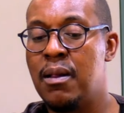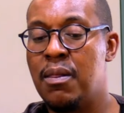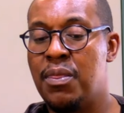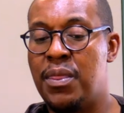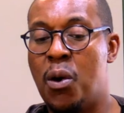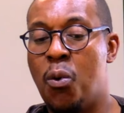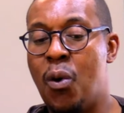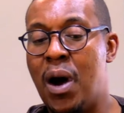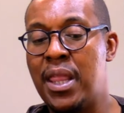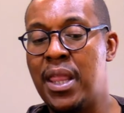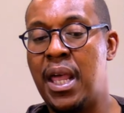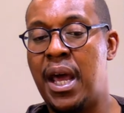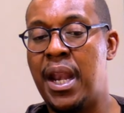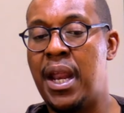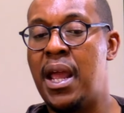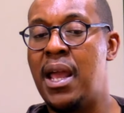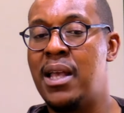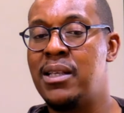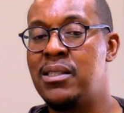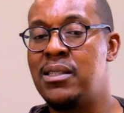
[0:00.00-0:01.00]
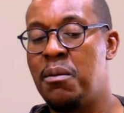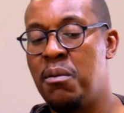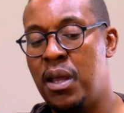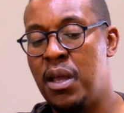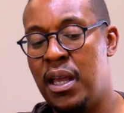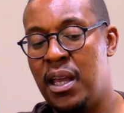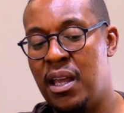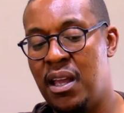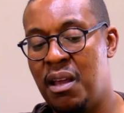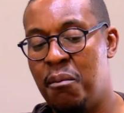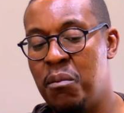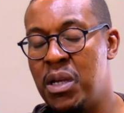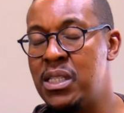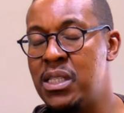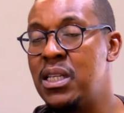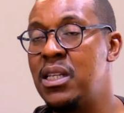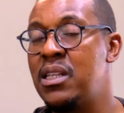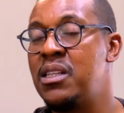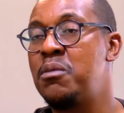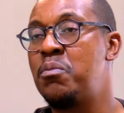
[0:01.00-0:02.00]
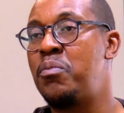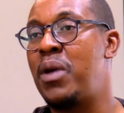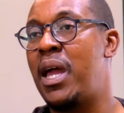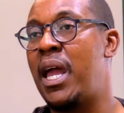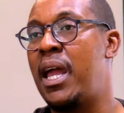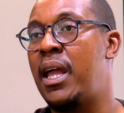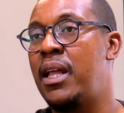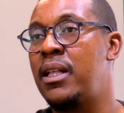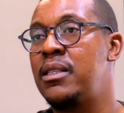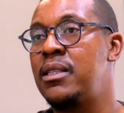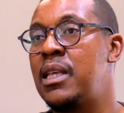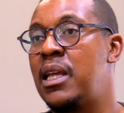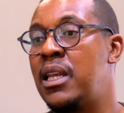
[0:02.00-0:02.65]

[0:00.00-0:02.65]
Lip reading: the one that has a Mercedes-Benz,